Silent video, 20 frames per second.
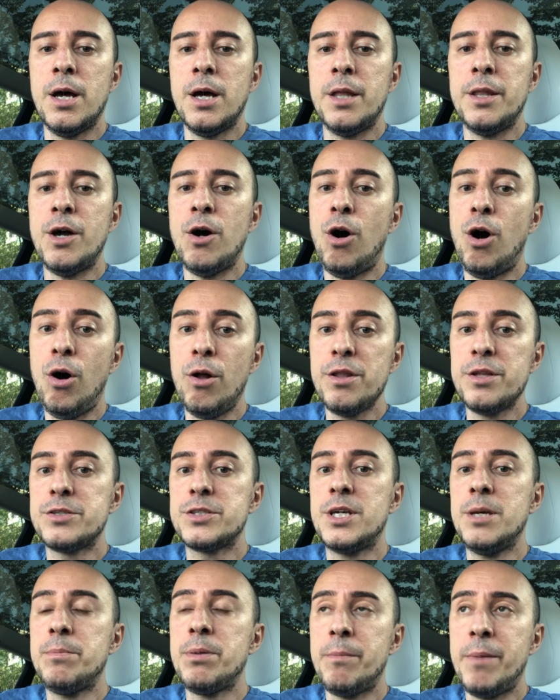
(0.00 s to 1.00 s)
Now, all this,
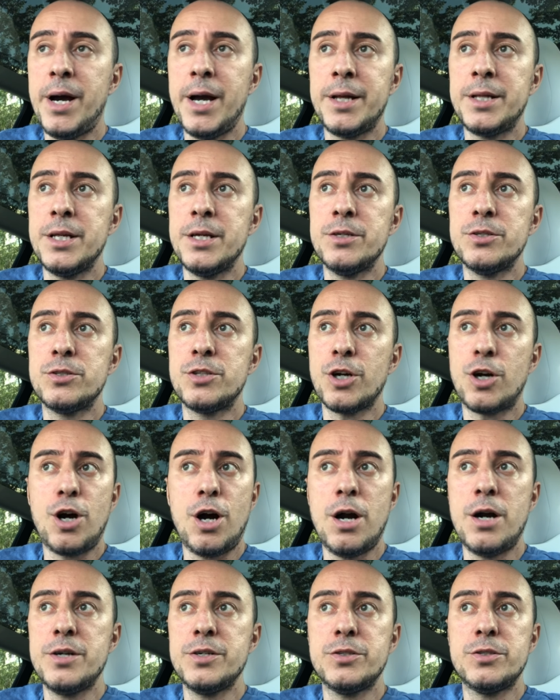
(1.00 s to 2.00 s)
keep in mind, is the
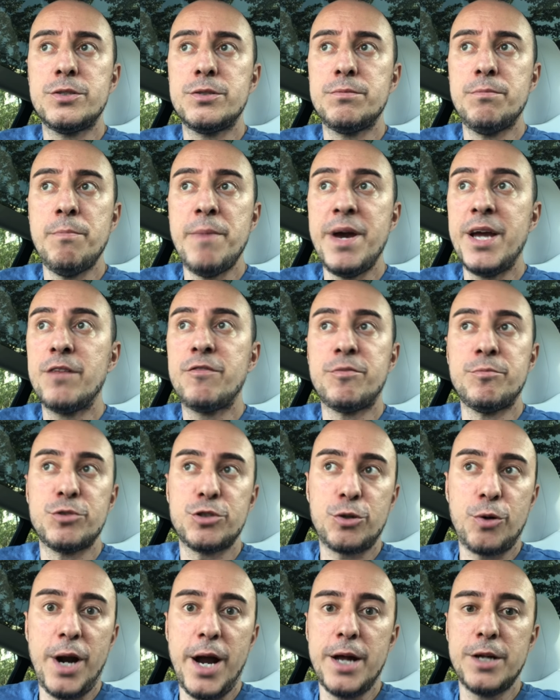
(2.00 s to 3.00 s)
car is made from
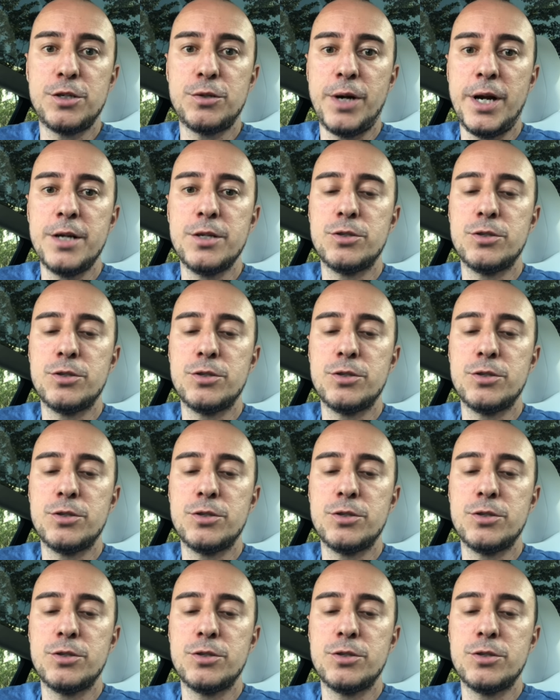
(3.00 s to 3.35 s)
scratch, right?